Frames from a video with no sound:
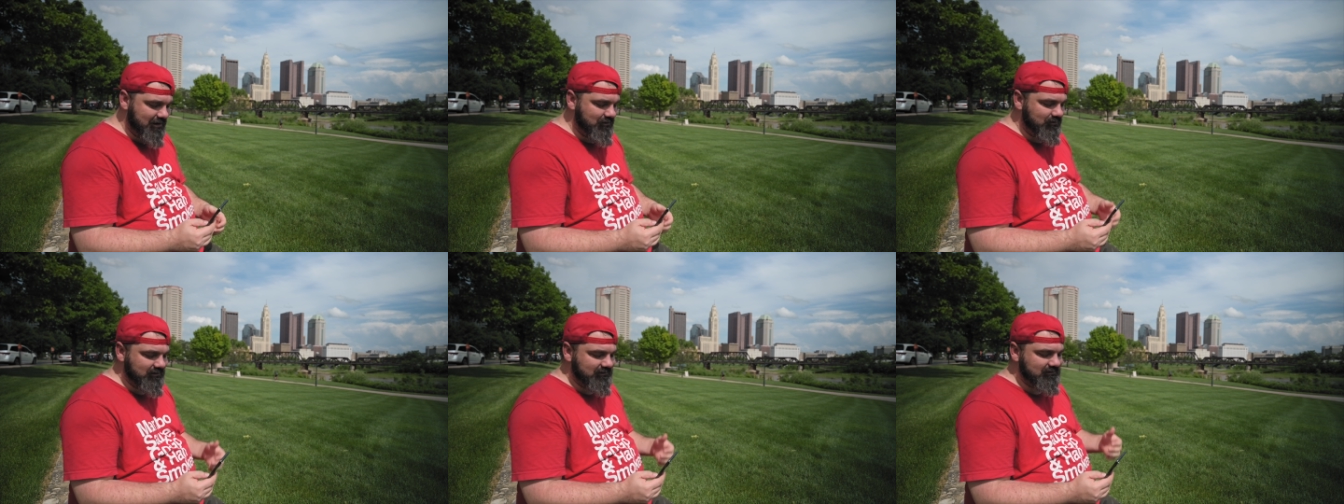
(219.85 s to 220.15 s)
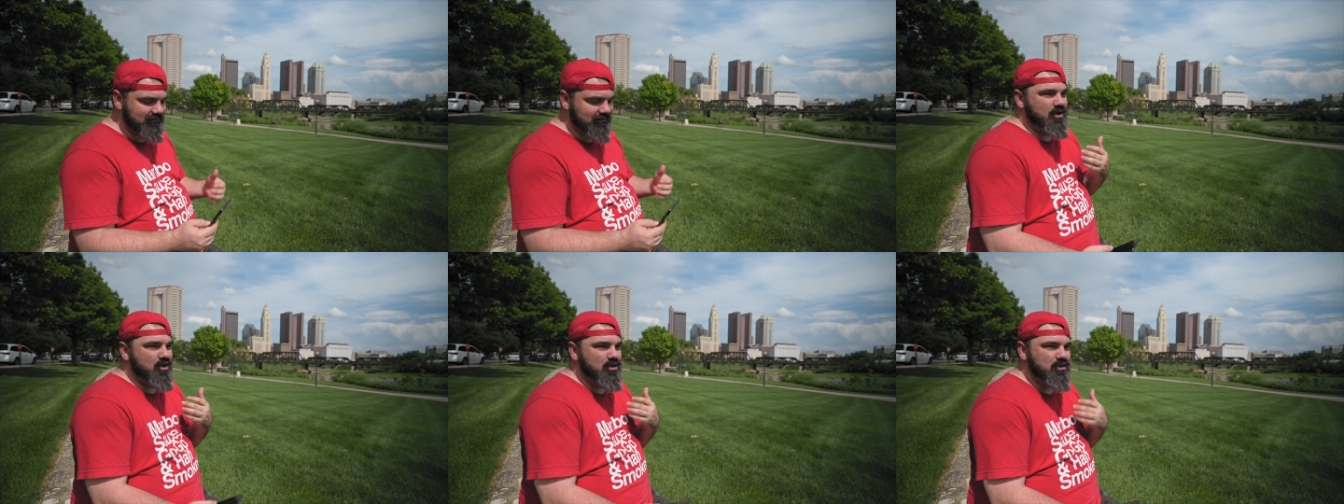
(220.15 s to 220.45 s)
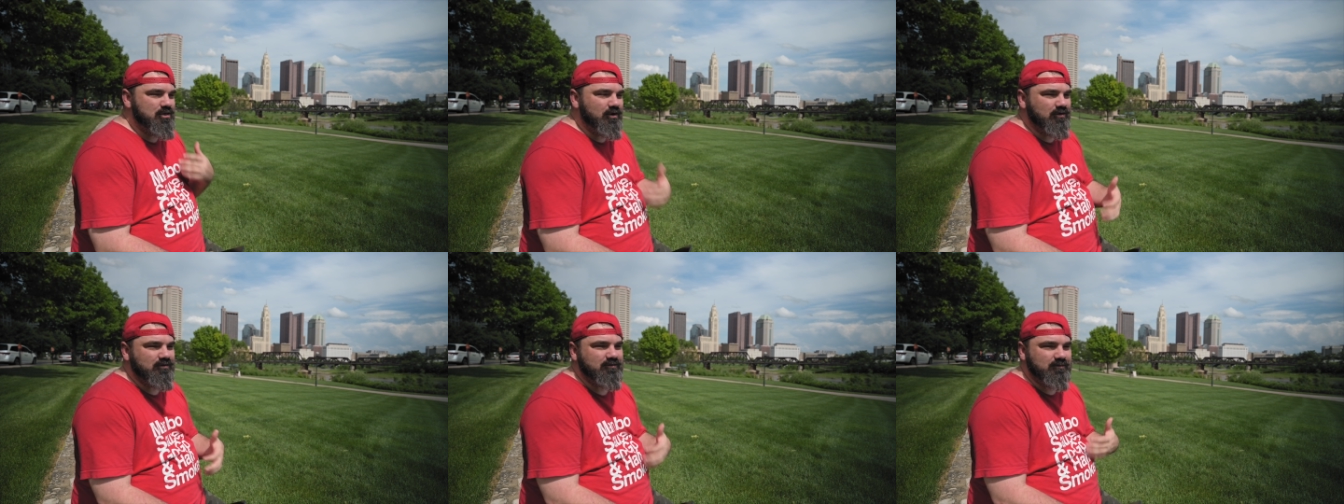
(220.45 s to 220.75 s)
It was,
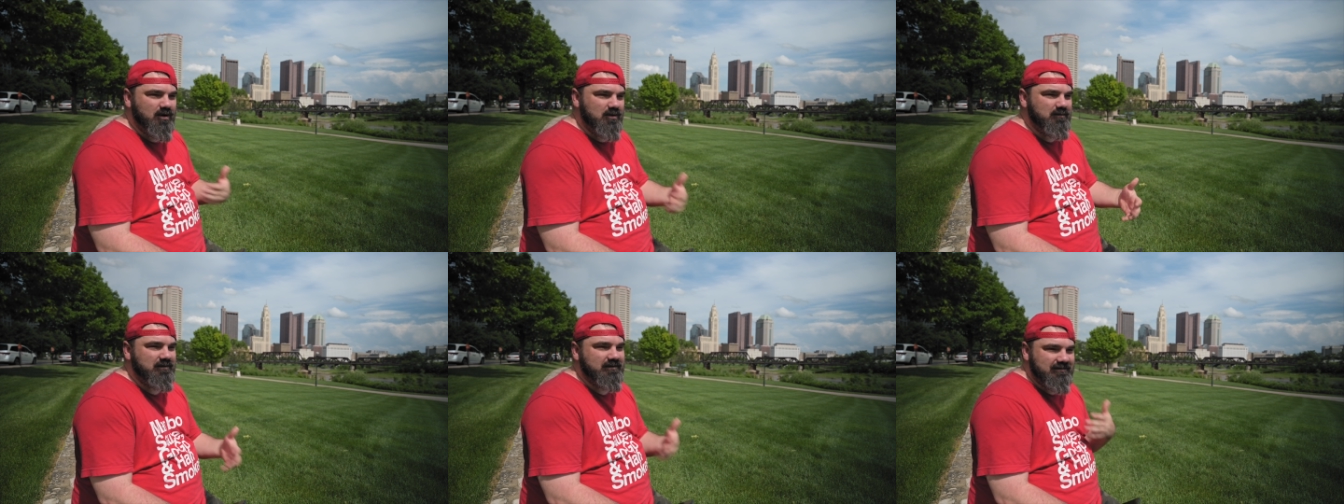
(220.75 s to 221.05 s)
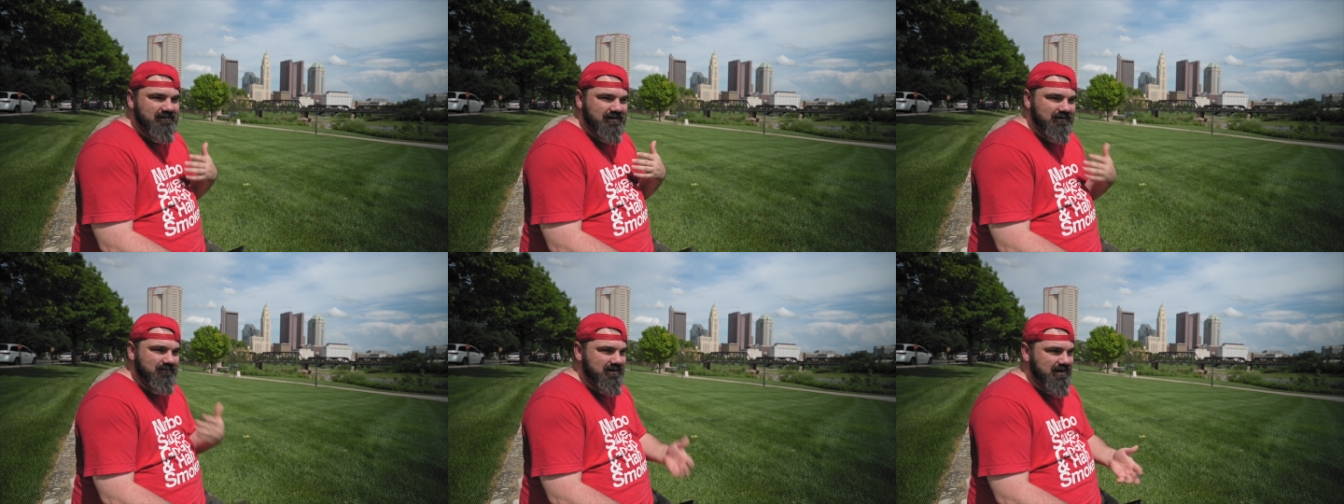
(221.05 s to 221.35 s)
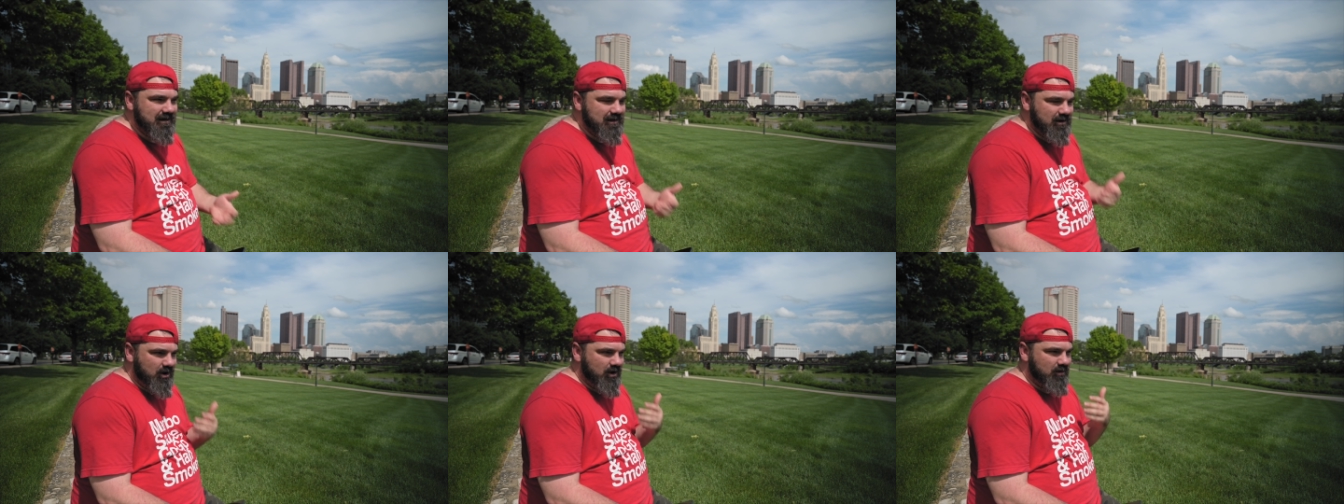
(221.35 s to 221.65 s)
those moments to
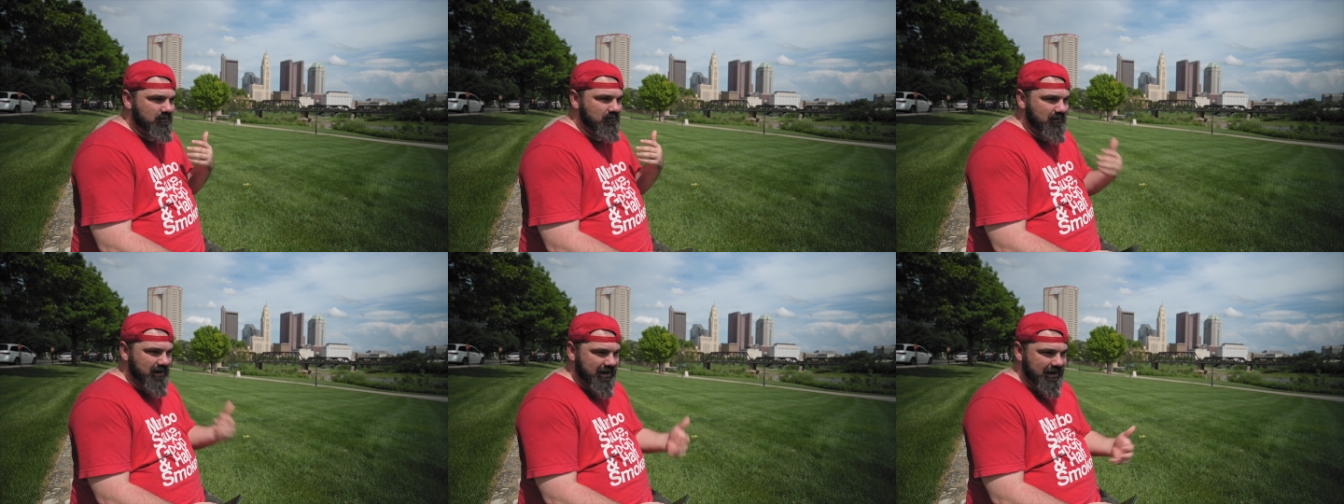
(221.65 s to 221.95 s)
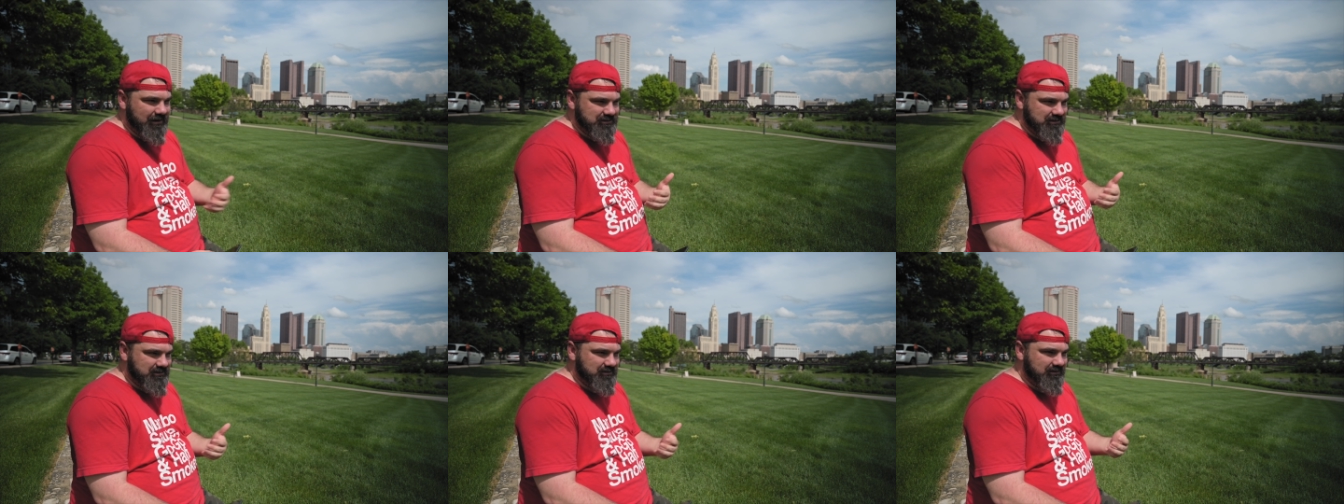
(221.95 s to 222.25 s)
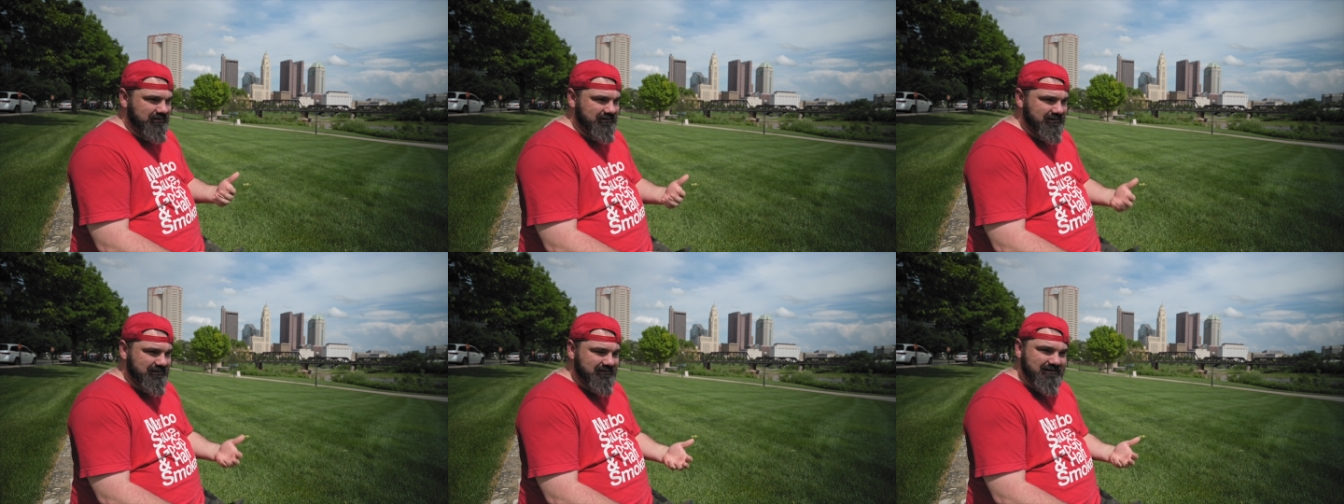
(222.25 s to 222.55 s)
me are
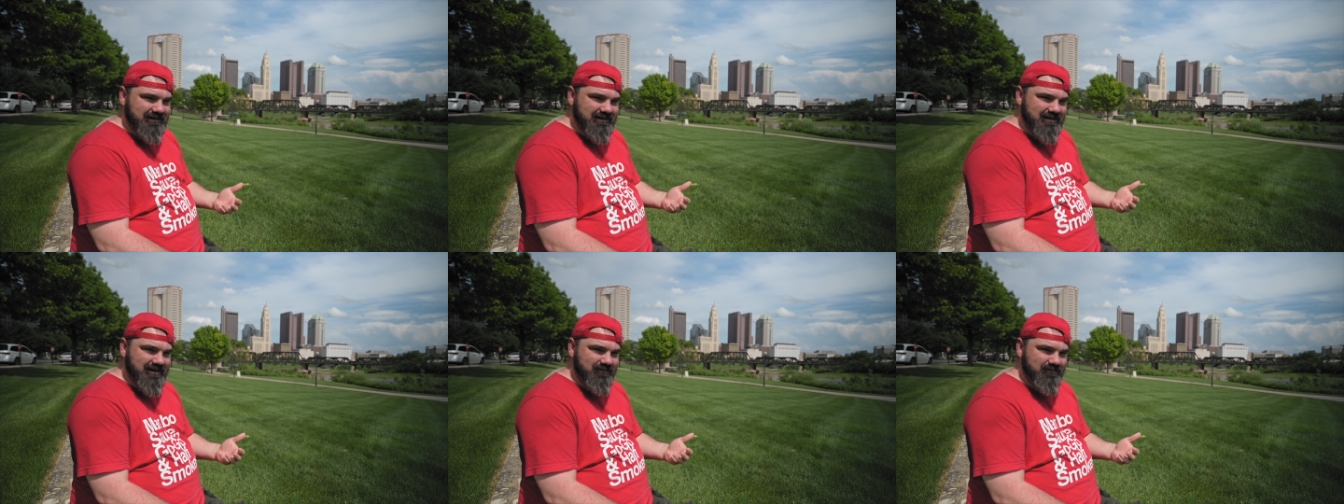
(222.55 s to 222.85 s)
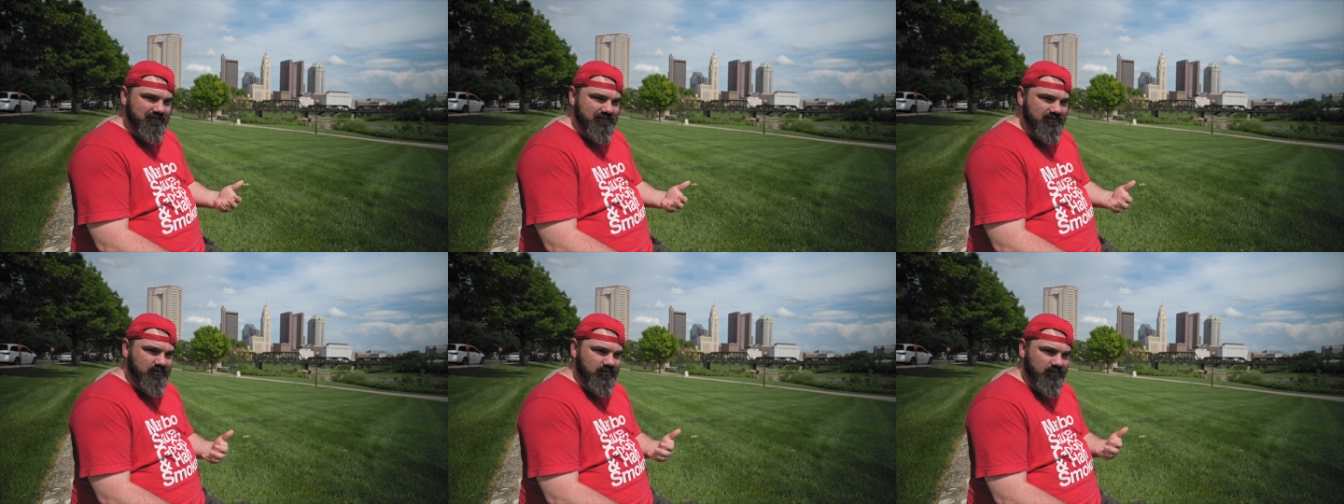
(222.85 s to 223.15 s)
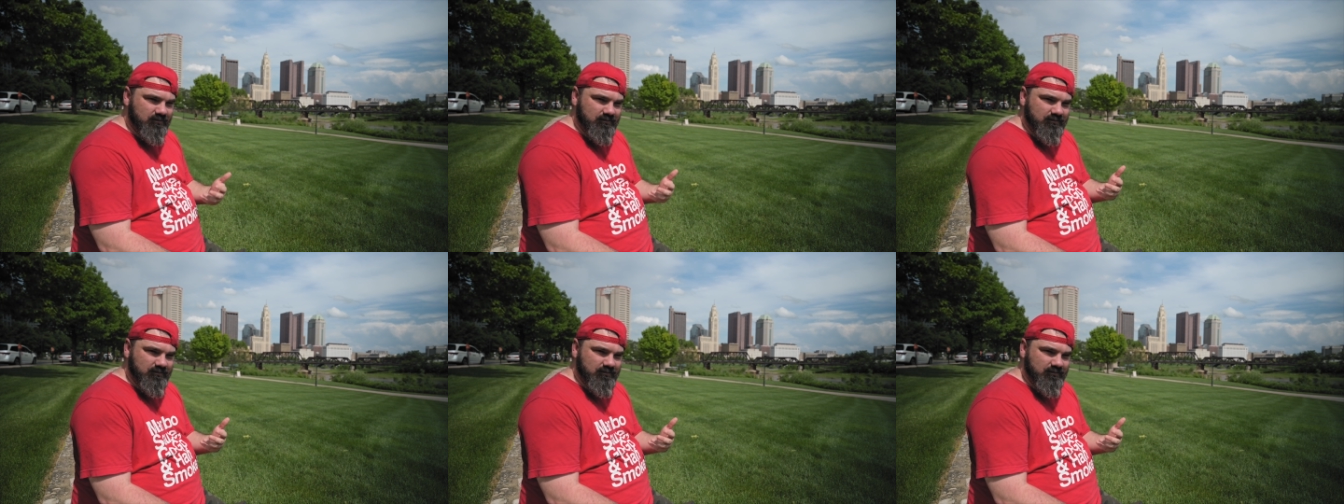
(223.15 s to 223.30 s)
magical, and to see them